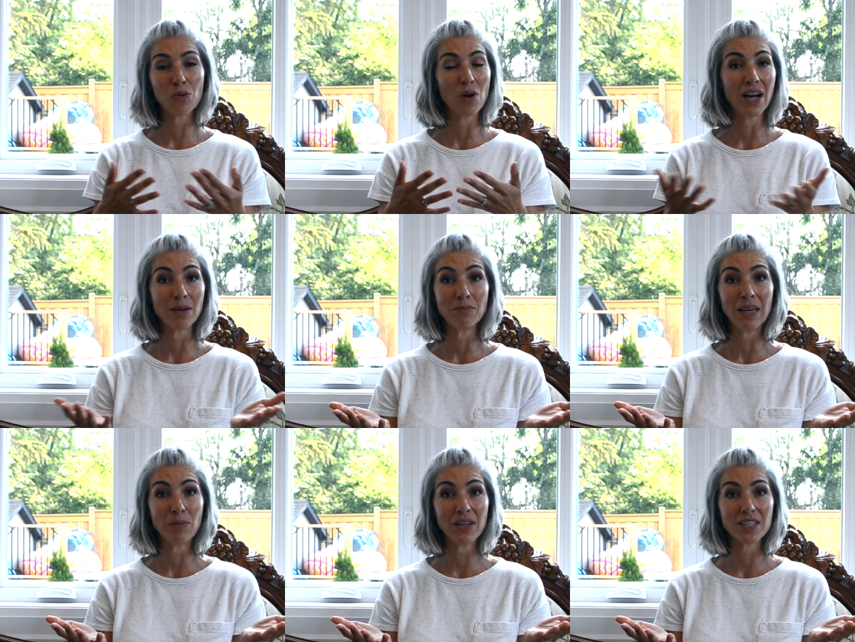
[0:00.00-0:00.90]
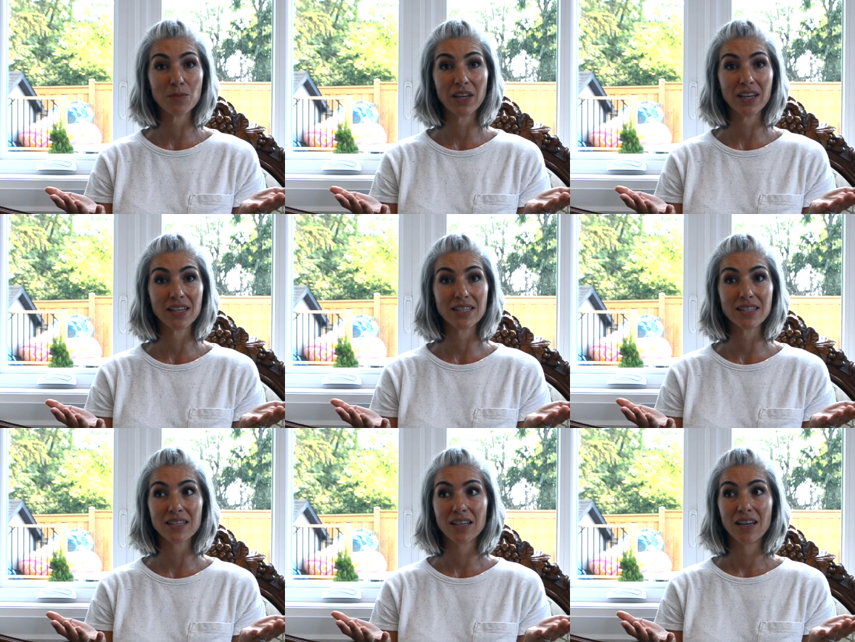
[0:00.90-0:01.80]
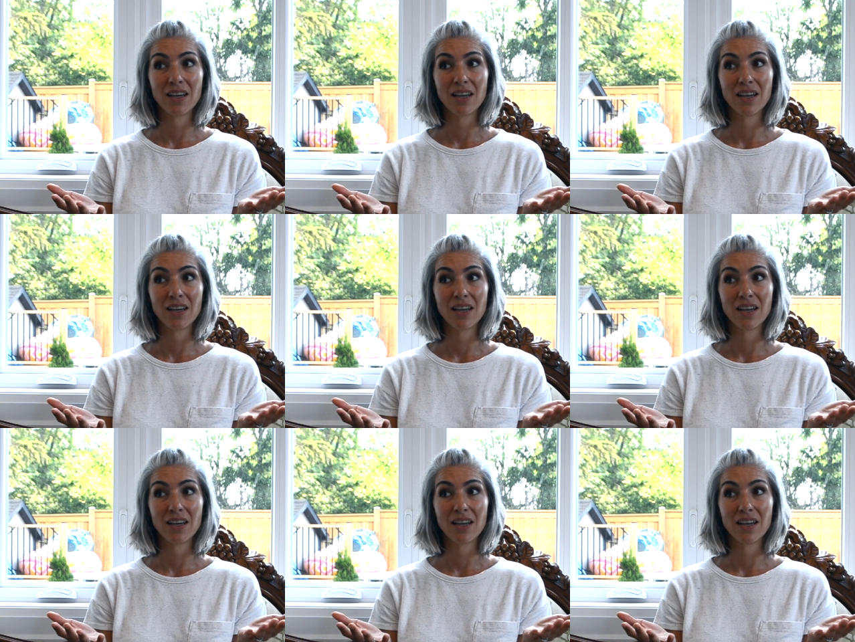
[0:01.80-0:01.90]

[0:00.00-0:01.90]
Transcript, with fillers: know why. Maybe it's because